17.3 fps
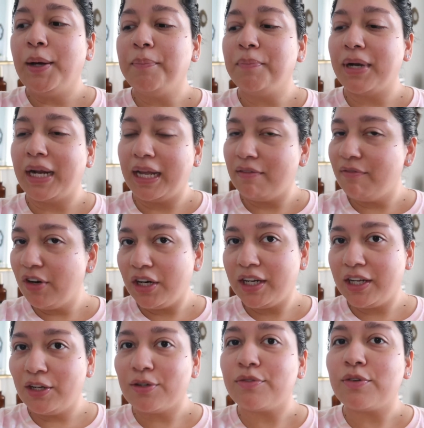but I am
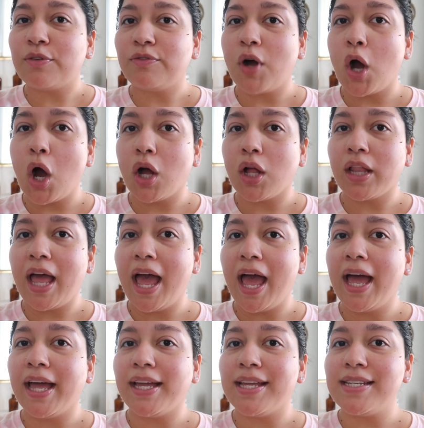very eager for fall,
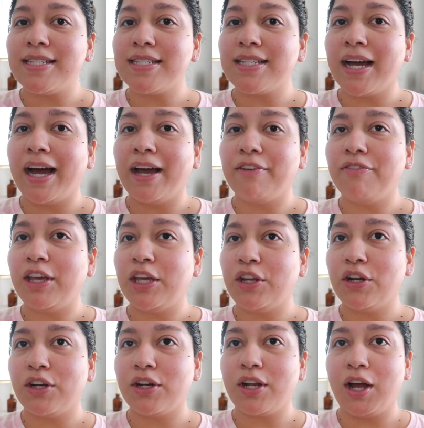and I
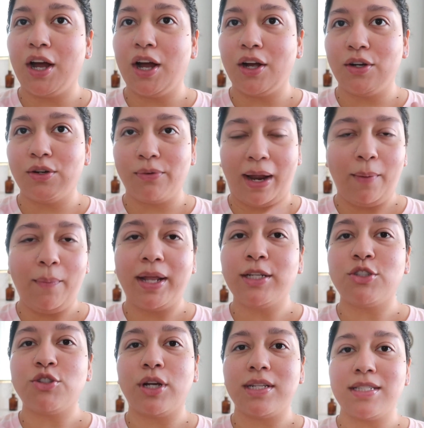figured a great way
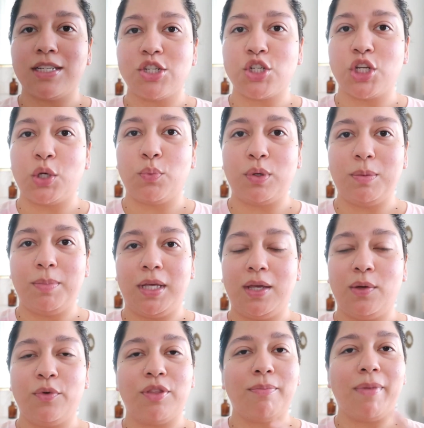to transition would
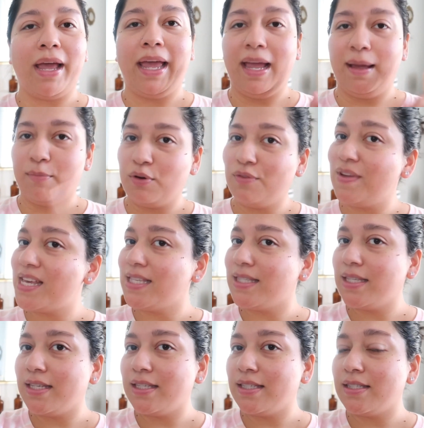be with my amber
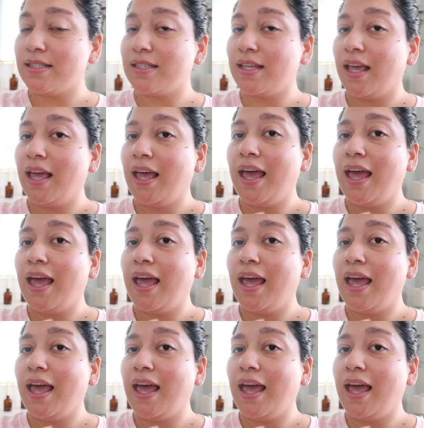vases